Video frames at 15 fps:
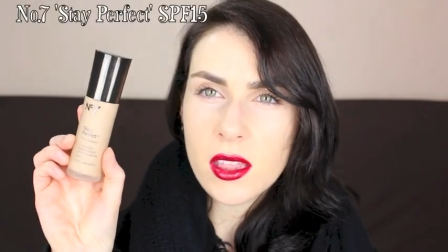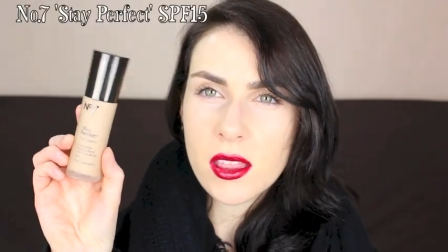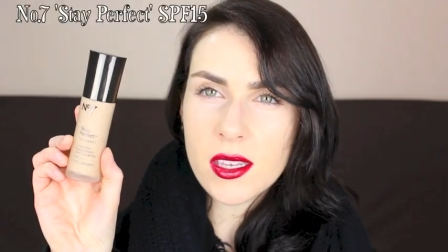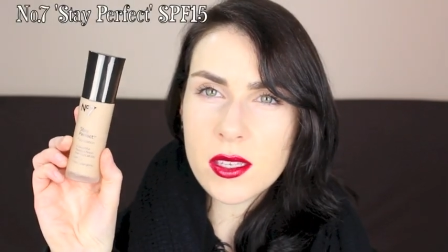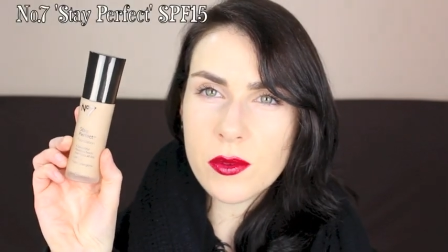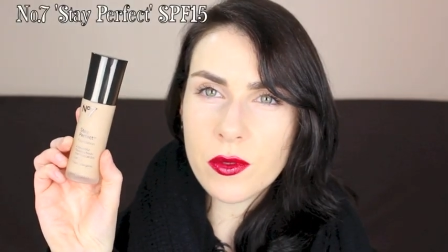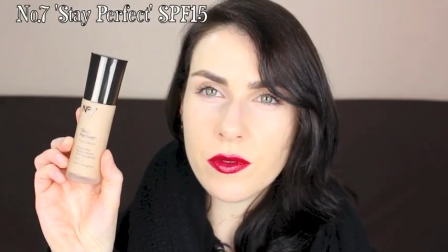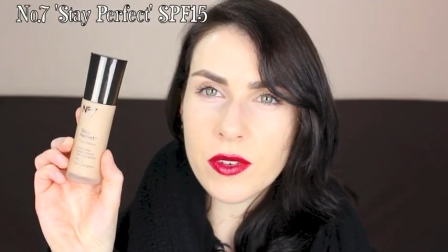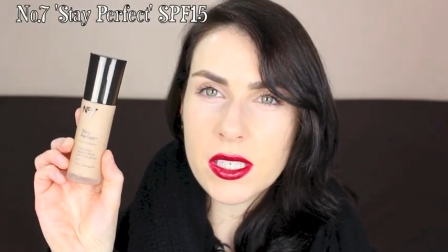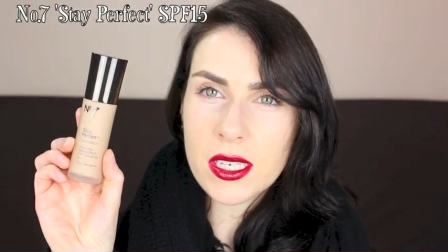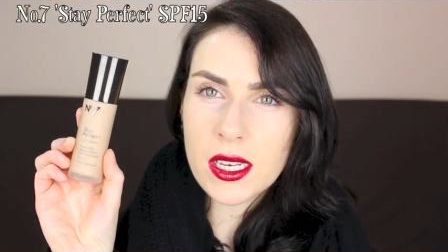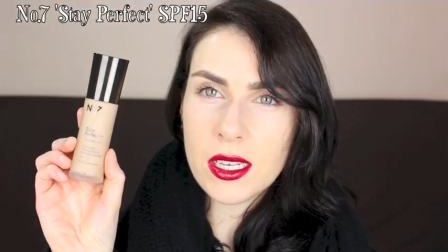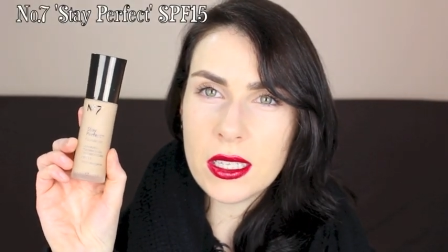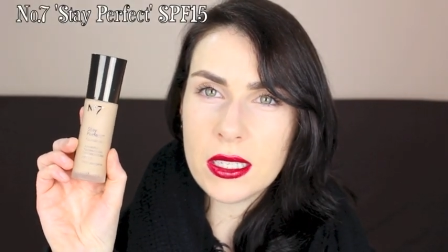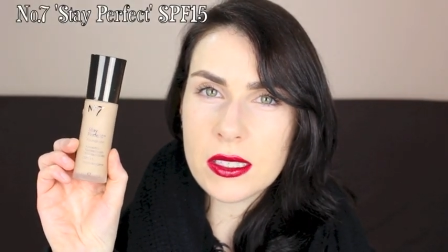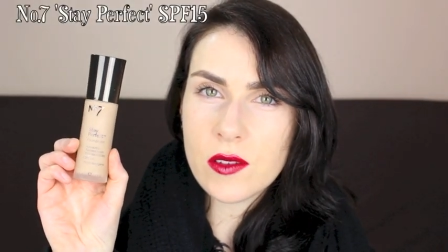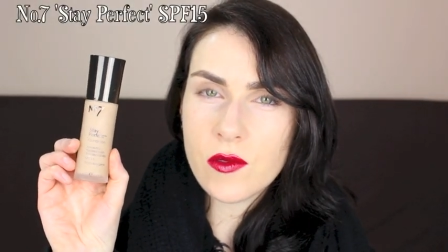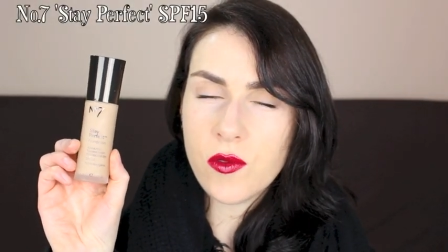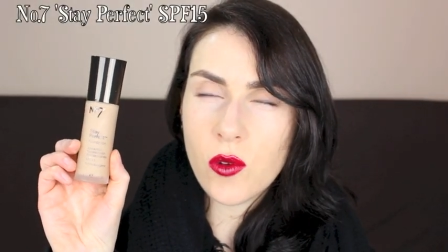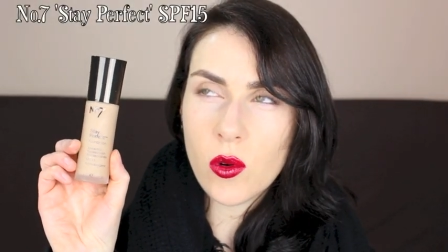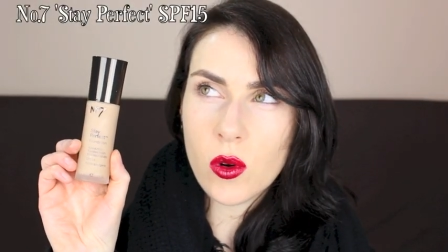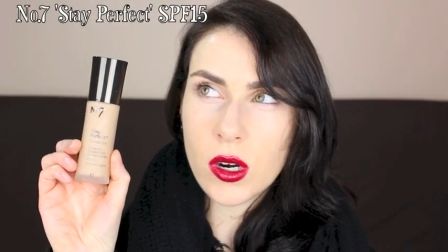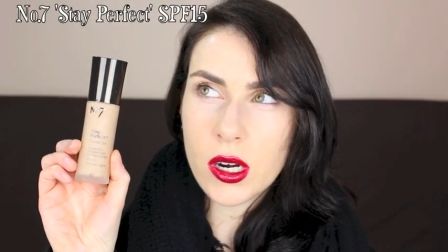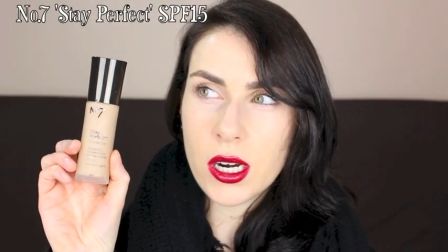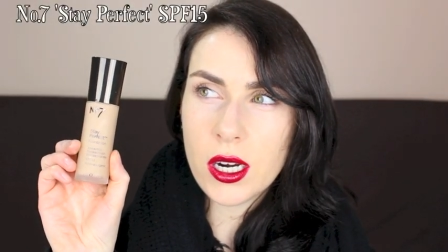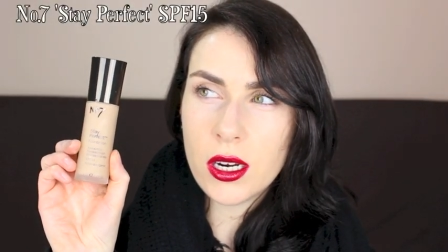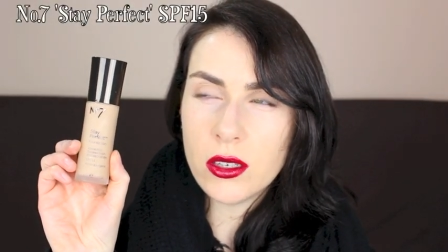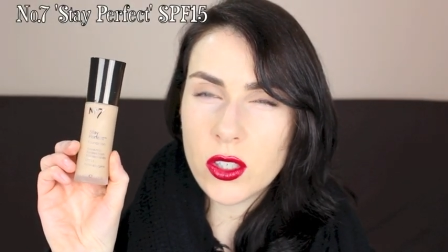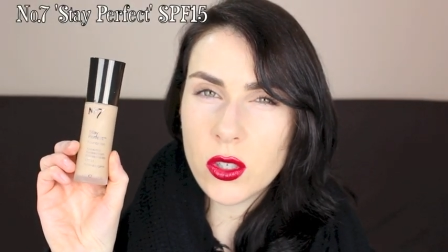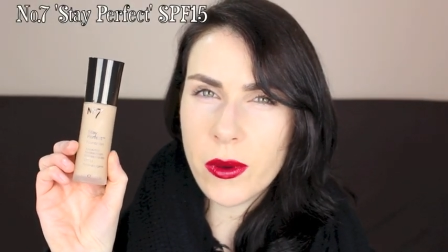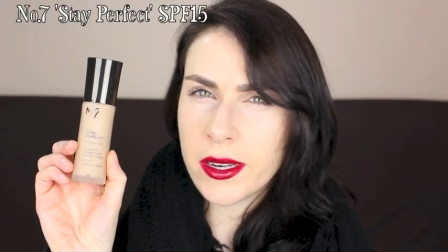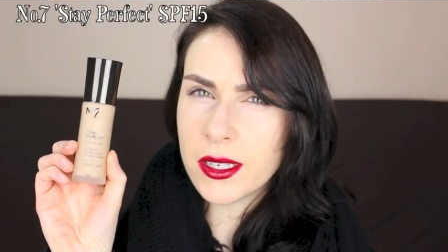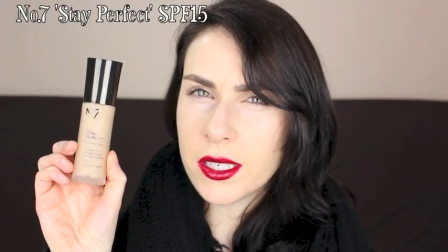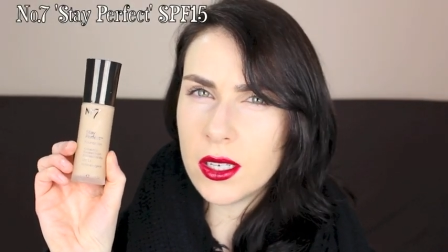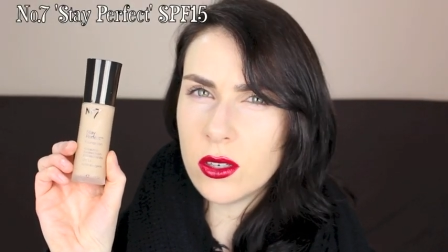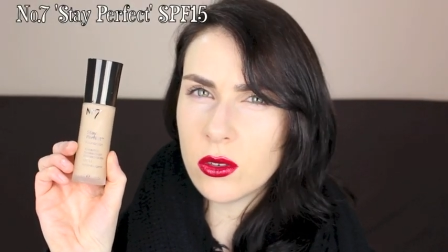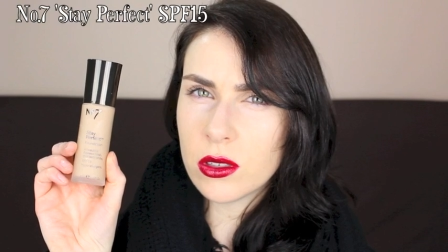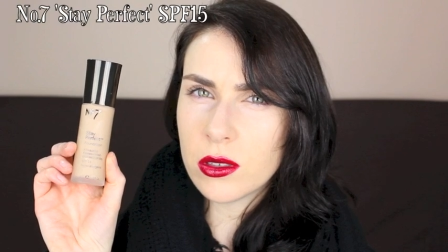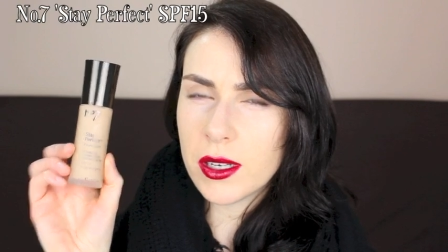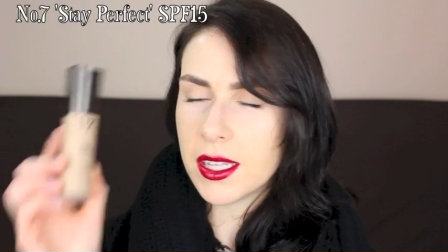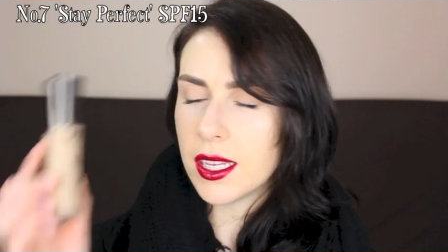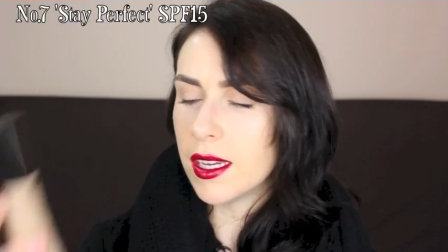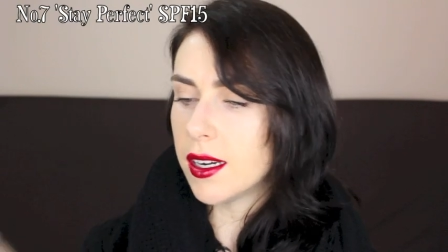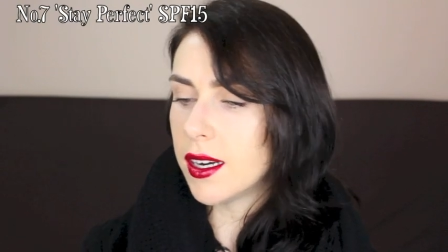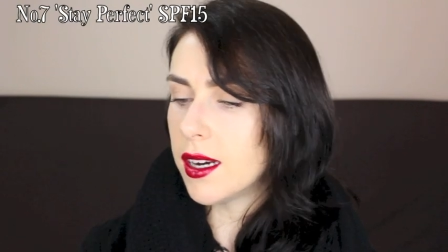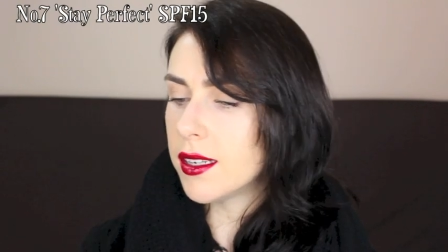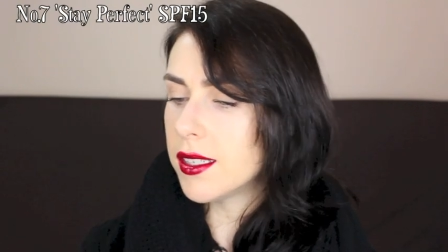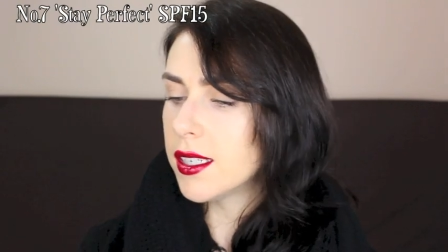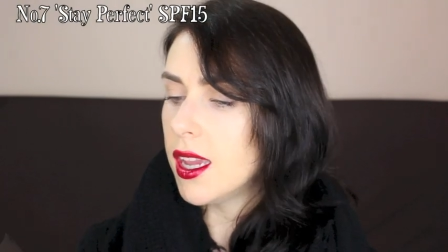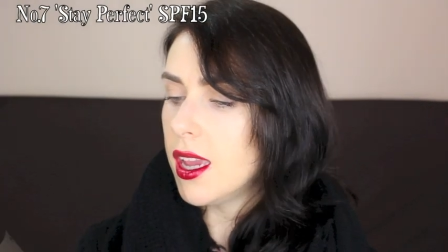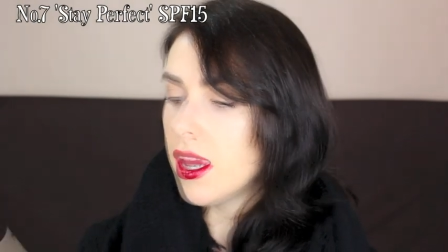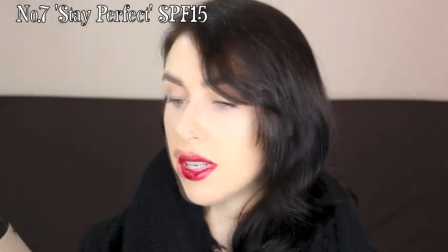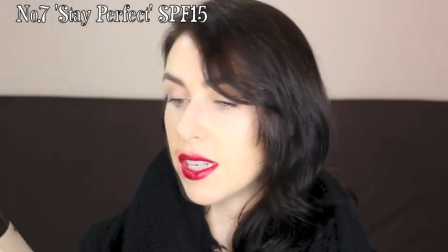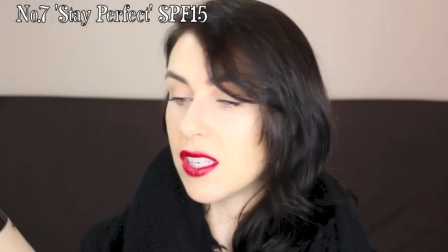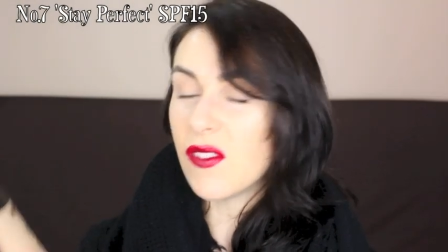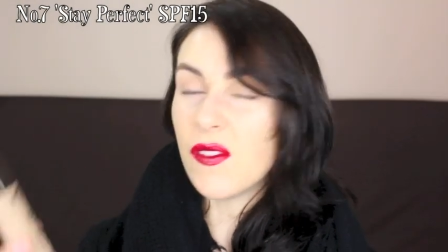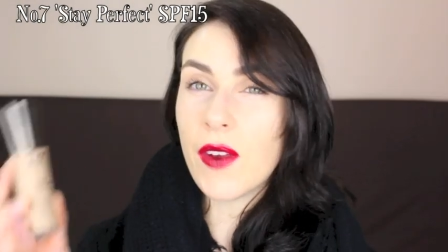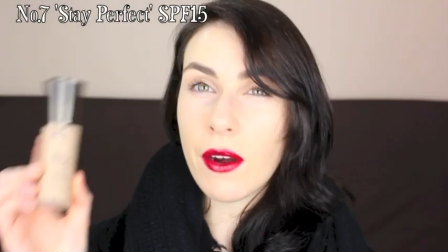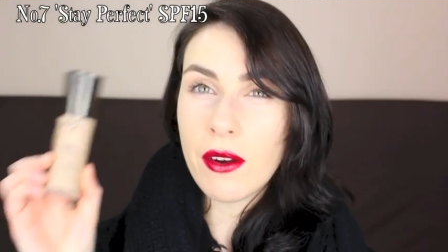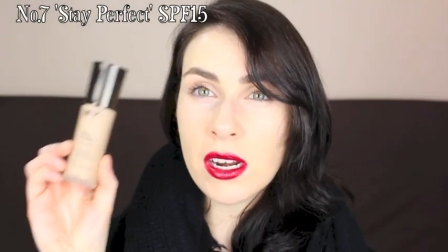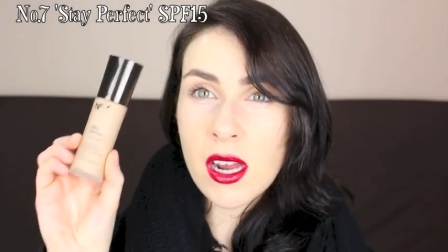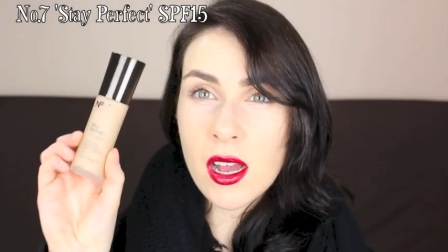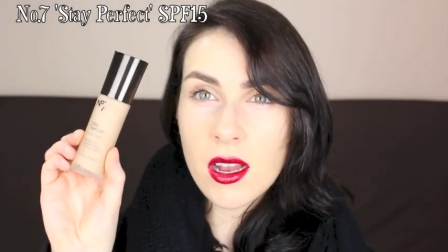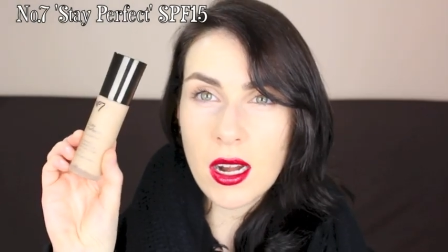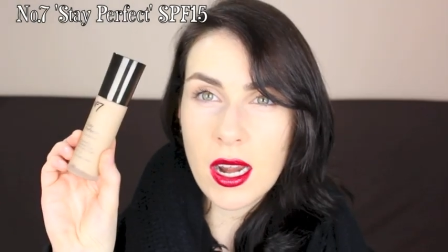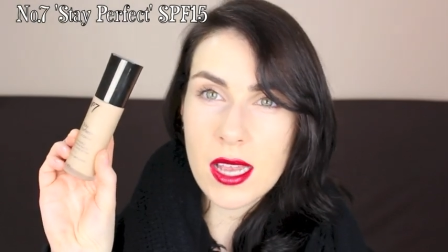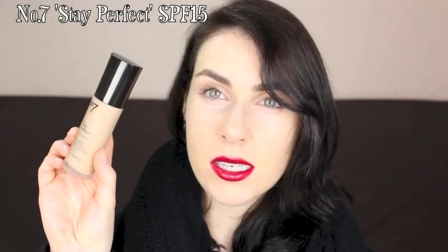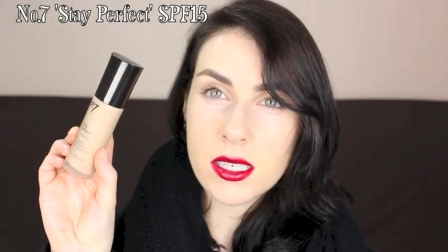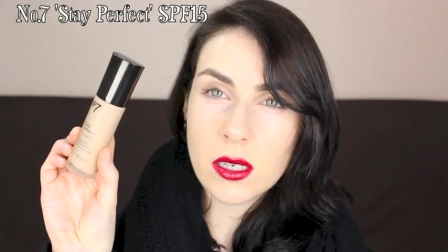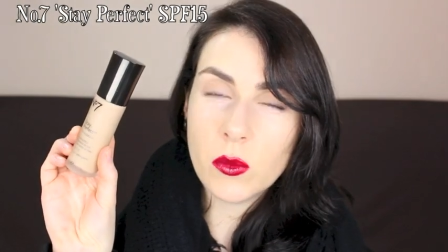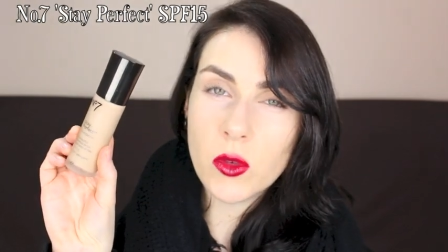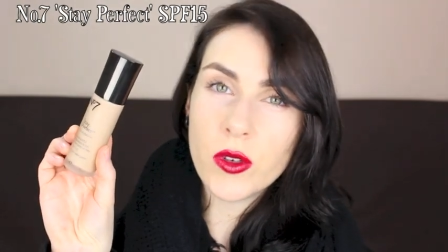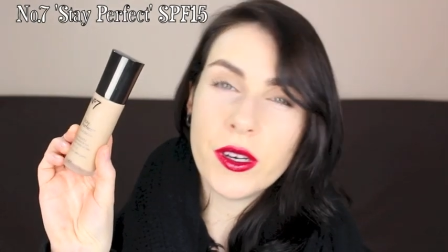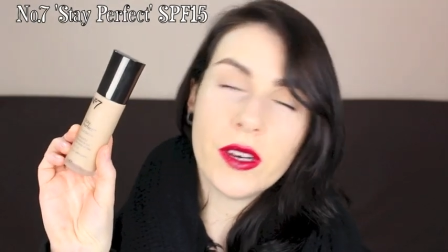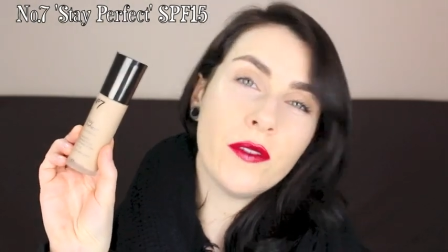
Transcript: This one retails for €20, I think, in Ireland, but it's a very long lasting one.